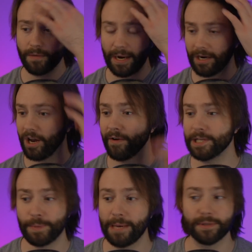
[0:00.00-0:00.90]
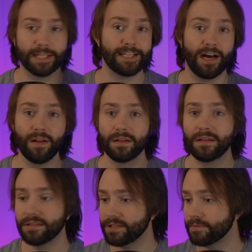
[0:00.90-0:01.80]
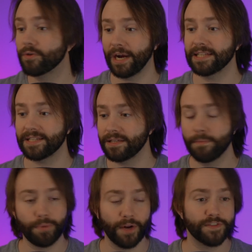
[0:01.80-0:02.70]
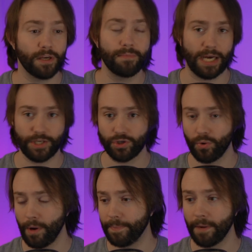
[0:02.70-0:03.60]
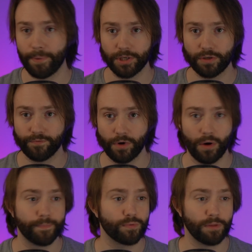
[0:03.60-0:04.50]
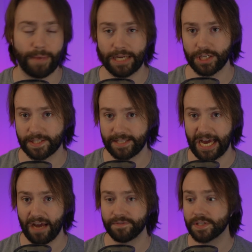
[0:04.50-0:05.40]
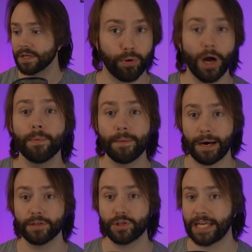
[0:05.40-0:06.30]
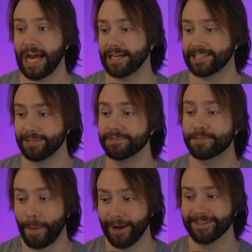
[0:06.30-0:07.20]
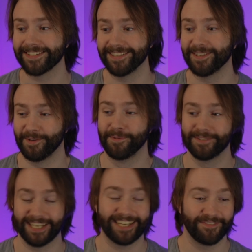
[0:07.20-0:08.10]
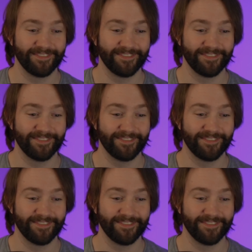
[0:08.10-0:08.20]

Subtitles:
might not always be able to tell, granted, but if some guys show up in a bunch of robes with magic staves, probably about to cast some spells at you. Like